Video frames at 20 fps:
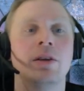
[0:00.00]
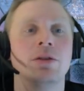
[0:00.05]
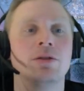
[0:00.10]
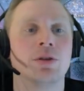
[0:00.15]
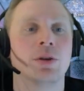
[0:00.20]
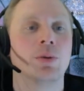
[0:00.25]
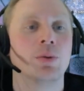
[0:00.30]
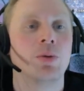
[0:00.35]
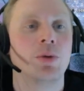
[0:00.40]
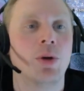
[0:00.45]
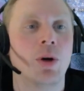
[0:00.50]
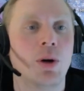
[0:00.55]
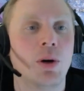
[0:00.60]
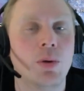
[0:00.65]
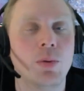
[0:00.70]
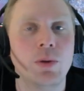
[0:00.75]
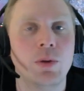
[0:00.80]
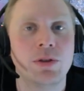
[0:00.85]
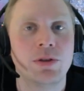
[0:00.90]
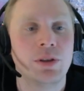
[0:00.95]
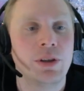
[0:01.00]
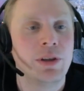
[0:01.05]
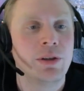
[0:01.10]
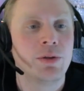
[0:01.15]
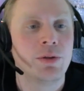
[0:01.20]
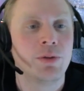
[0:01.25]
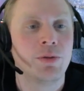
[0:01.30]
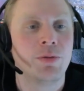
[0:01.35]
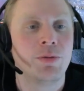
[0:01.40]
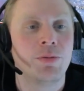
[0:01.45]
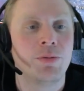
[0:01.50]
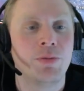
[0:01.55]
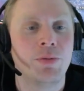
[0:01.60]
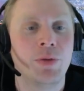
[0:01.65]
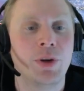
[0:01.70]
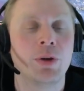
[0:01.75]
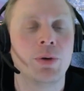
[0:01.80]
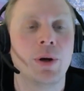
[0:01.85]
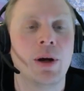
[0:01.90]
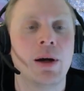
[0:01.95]
So you always need to
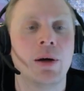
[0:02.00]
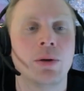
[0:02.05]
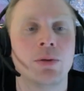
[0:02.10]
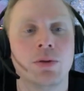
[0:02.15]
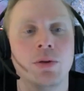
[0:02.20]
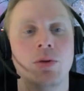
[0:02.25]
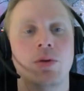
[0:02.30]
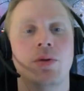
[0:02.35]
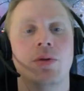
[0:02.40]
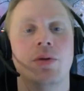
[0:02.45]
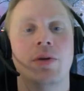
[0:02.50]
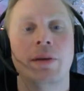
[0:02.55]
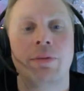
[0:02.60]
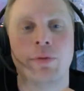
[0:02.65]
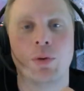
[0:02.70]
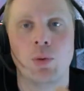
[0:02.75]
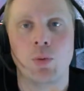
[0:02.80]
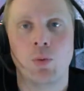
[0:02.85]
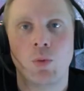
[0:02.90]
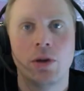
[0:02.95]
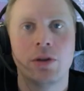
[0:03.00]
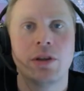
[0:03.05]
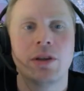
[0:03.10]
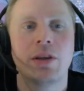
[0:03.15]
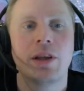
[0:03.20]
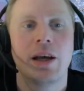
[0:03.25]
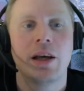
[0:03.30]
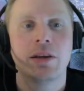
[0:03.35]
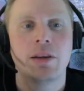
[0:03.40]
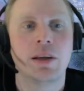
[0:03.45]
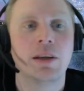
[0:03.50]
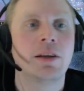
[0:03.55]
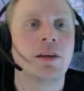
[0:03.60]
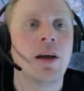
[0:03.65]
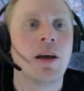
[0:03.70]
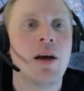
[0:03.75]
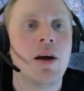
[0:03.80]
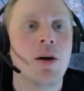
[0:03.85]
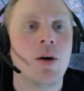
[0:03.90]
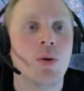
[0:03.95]
figure out if you want a tactic,